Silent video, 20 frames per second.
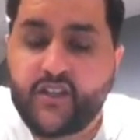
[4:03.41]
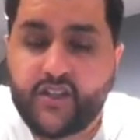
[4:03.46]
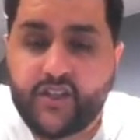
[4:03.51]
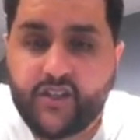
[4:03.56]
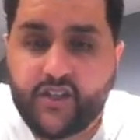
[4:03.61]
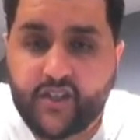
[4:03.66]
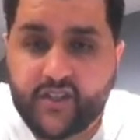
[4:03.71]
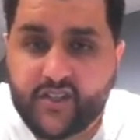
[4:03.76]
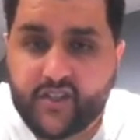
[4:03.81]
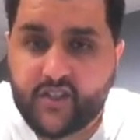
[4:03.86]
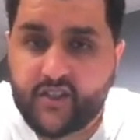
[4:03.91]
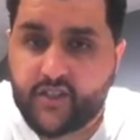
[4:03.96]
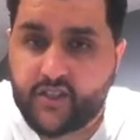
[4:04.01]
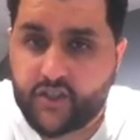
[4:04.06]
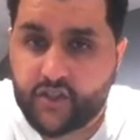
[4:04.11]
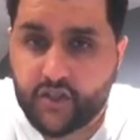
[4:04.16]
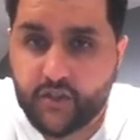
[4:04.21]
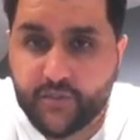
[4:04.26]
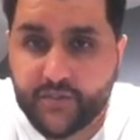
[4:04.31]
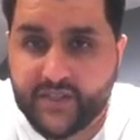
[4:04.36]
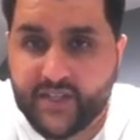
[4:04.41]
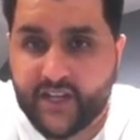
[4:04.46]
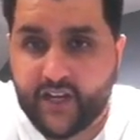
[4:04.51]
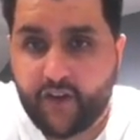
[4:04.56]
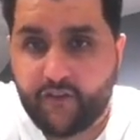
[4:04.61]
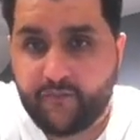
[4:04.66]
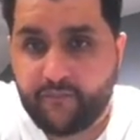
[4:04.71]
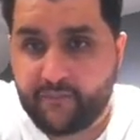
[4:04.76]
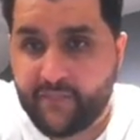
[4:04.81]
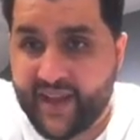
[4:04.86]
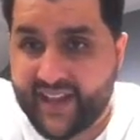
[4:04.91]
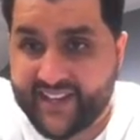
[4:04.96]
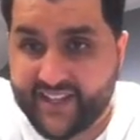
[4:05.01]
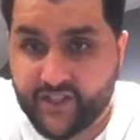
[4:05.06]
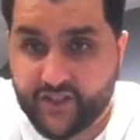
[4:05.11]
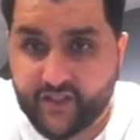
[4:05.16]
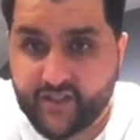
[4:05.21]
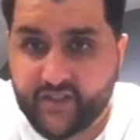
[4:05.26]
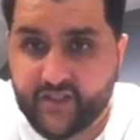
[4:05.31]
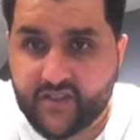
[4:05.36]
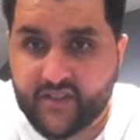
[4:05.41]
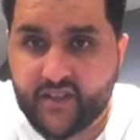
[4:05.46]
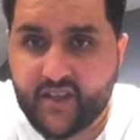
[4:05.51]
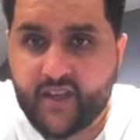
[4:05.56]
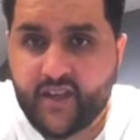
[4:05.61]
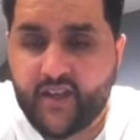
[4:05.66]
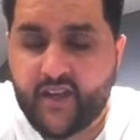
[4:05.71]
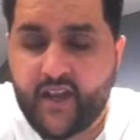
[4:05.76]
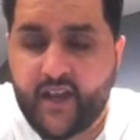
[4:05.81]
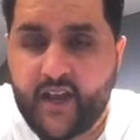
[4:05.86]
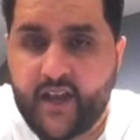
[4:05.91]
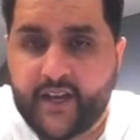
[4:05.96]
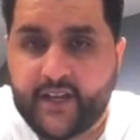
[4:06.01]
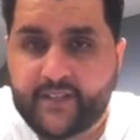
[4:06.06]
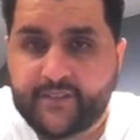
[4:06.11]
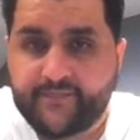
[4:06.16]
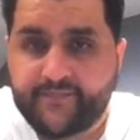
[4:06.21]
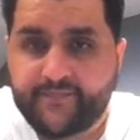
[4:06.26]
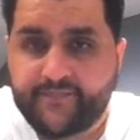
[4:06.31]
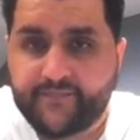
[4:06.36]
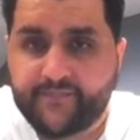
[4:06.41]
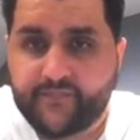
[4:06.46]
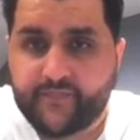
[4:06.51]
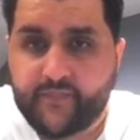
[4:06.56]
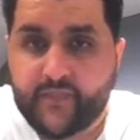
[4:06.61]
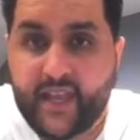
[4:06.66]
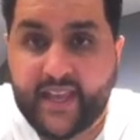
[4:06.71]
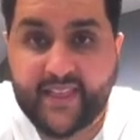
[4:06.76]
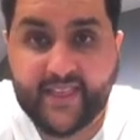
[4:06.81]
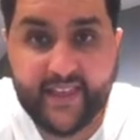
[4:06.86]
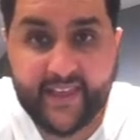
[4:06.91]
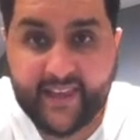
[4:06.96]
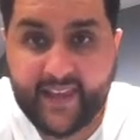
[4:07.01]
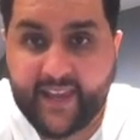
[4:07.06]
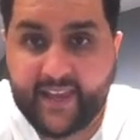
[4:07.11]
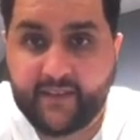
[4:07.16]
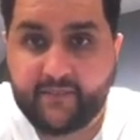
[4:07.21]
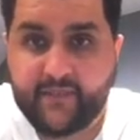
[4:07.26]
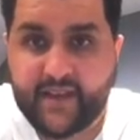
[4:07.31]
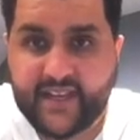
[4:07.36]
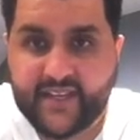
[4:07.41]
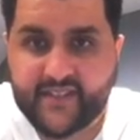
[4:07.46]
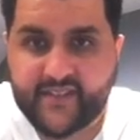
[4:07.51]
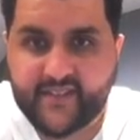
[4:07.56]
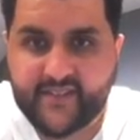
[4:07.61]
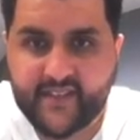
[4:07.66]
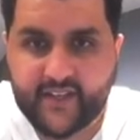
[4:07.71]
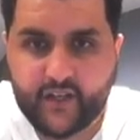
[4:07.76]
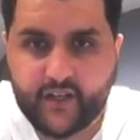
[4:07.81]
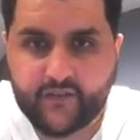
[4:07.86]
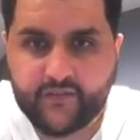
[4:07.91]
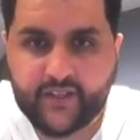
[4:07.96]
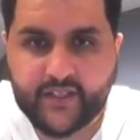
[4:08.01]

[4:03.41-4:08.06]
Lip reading: just under 2% of managers in the game itself.